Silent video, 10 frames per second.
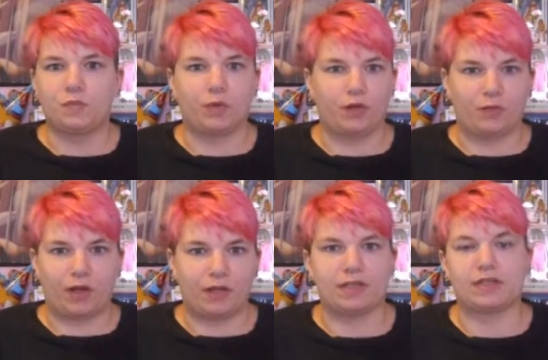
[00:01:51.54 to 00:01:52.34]
spoiled
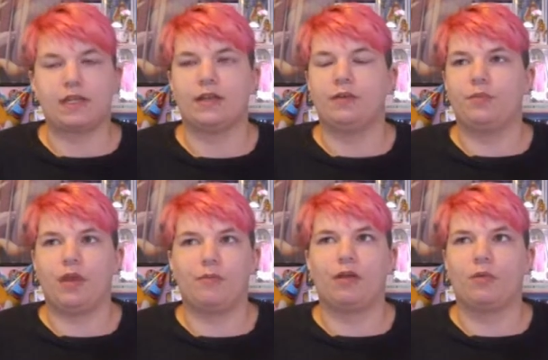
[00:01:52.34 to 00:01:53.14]
rotten as a kid,
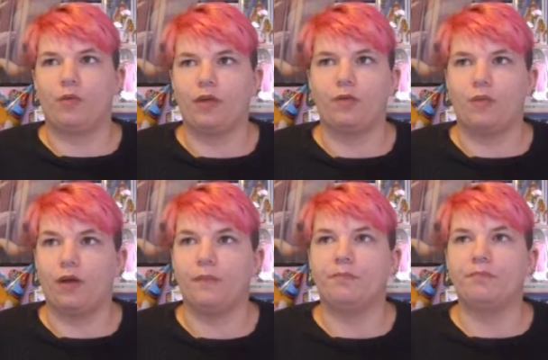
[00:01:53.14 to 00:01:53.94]
blame it on what you
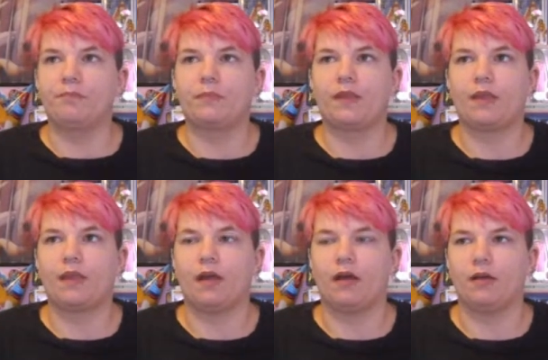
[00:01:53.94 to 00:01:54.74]
want,
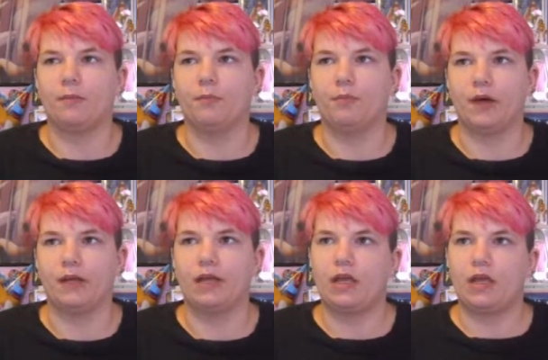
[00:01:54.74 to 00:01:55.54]
um,
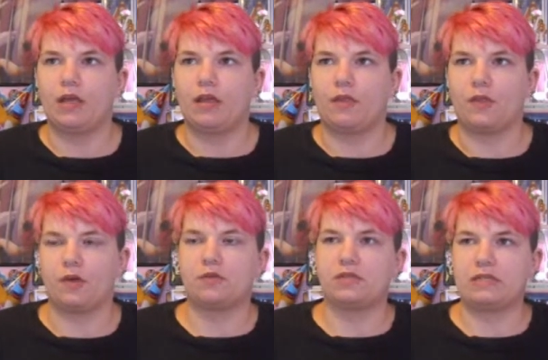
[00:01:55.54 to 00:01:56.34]
but
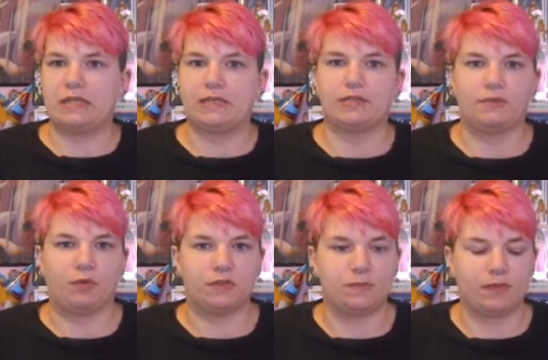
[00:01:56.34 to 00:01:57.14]
those things have
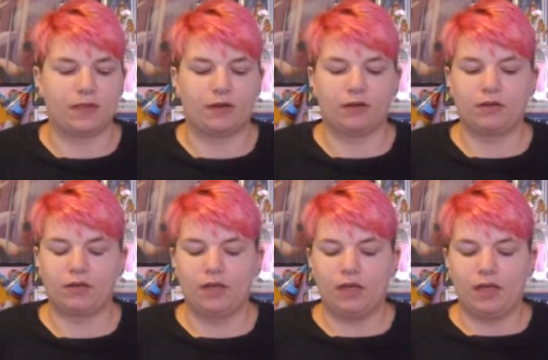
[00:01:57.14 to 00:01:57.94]
always been there.
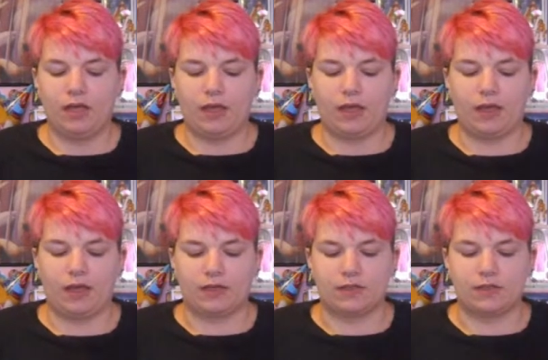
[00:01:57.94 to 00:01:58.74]

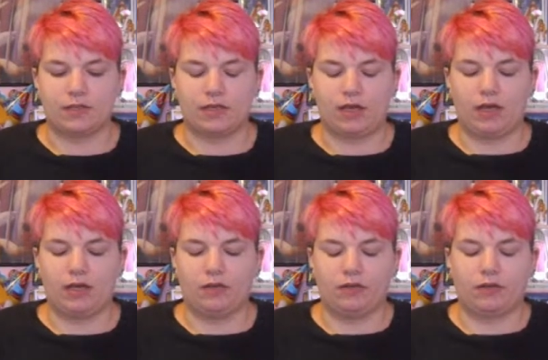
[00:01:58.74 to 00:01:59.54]
And I
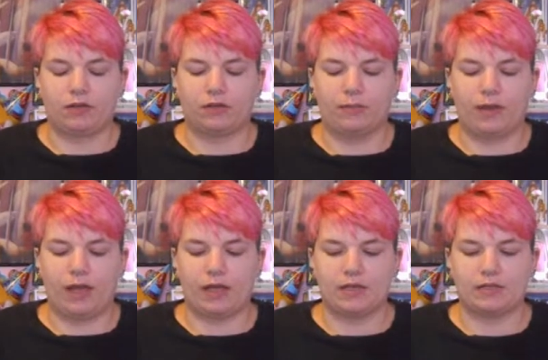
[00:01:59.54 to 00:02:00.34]
didn't look at them
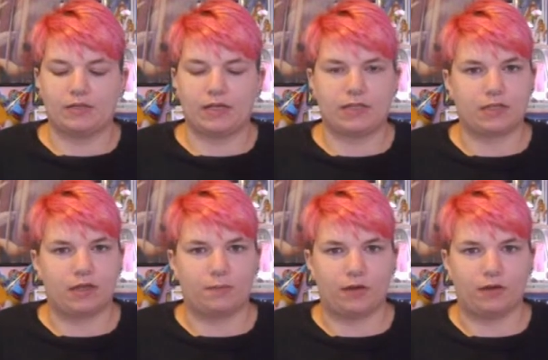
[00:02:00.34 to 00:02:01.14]
as any
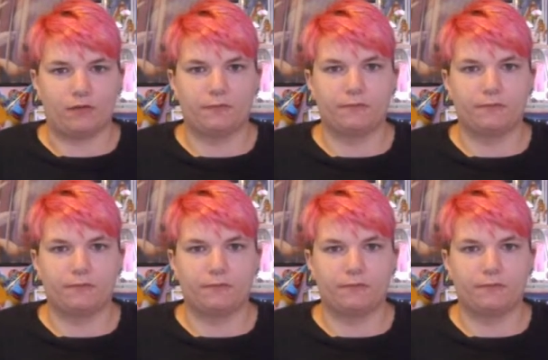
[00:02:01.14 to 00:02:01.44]
type of,